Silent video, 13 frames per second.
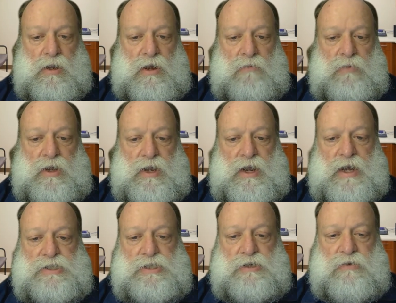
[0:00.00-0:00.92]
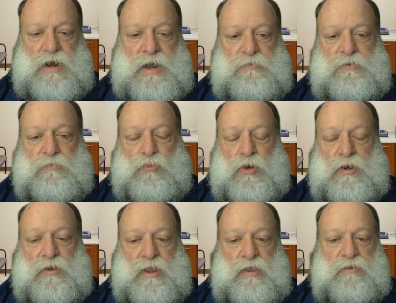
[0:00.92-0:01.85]
And we can actually grab some more
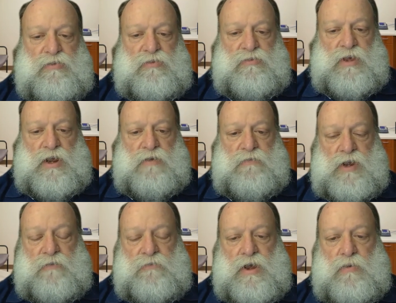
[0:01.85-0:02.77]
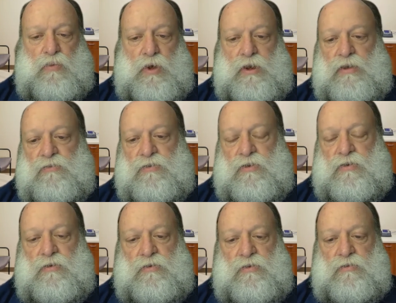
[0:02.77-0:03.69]
intelligence out of it. I've got one
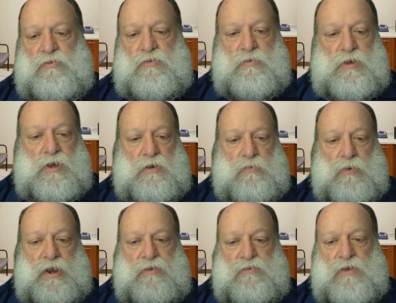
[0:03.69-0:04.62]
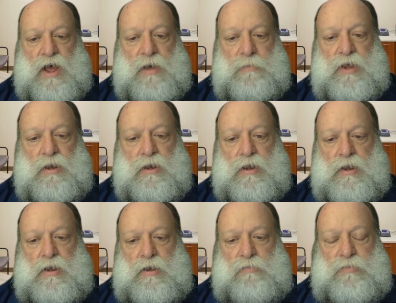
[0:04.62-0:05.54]
institute that's doing a great job at
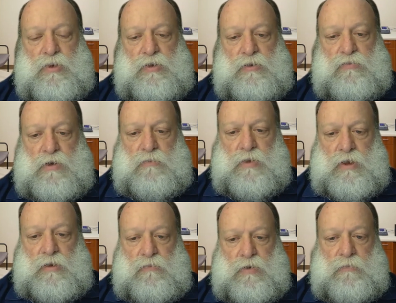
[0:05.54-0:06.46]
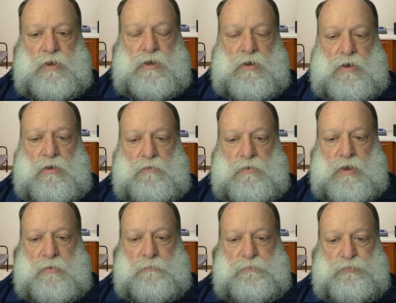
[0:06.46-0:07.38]
building what we call
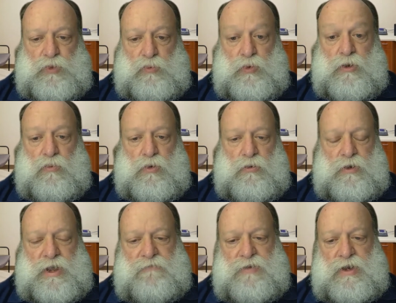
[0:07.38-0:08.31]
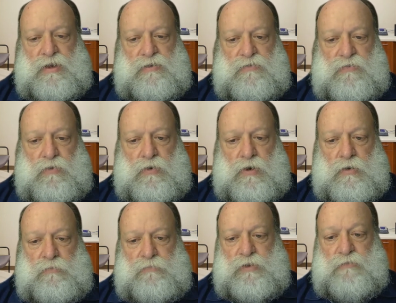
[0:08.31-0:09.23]
real world evidence
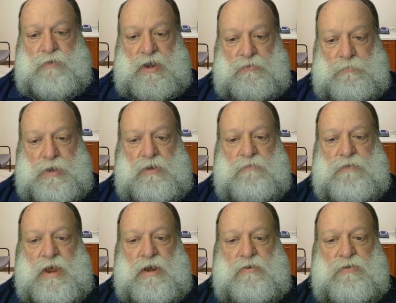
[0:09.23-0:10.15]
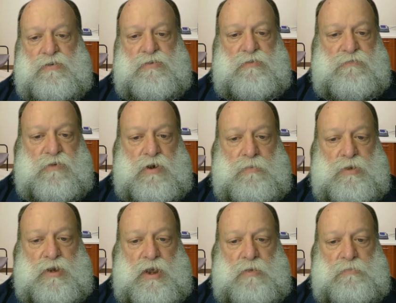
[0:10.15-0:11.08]
for device manufacturers and
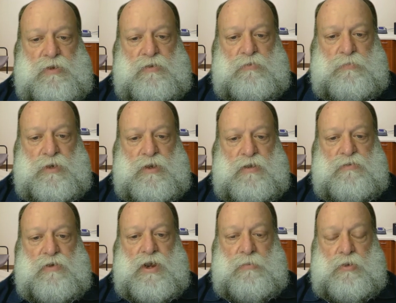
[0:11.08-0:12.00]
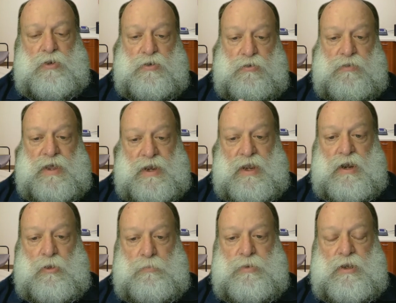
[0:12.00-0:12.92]
pharma companies, because they're able to do that
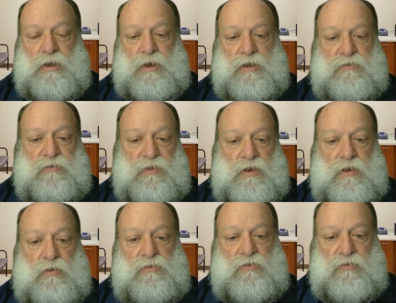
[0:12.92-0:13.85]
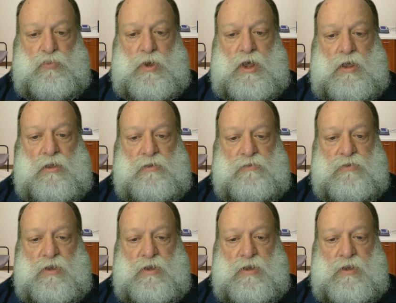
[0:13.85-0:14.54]
NLP against the notes as well